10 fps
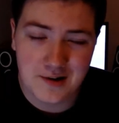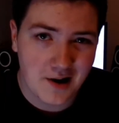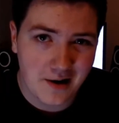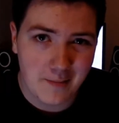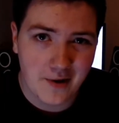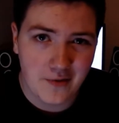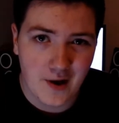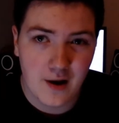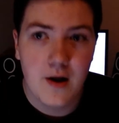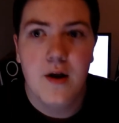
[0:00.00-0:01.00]
I'm excited about
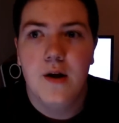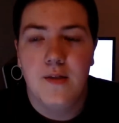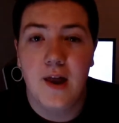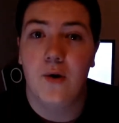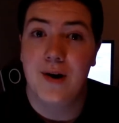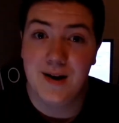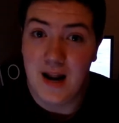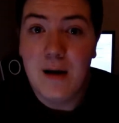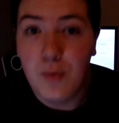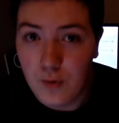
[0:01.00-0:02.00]
that. That'll
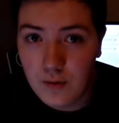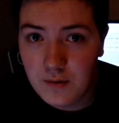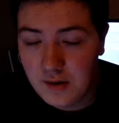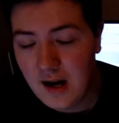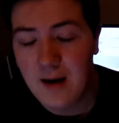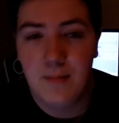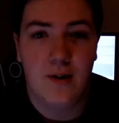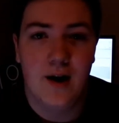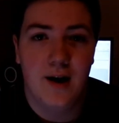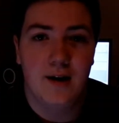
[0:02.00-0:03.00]
enable game
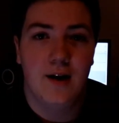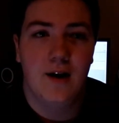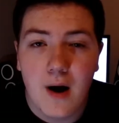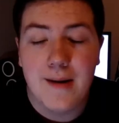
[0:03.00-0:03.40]
playing.